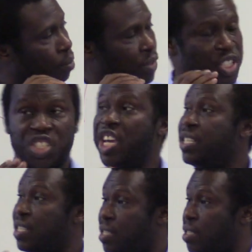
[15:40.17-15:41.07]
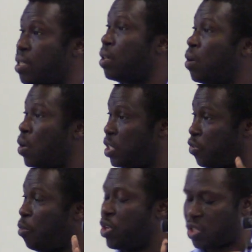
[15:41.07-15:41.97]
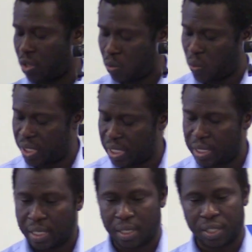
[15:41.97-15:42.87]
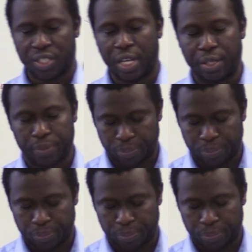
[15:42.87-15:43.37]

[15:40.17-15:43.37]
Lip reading: the changes or deformation within the channel.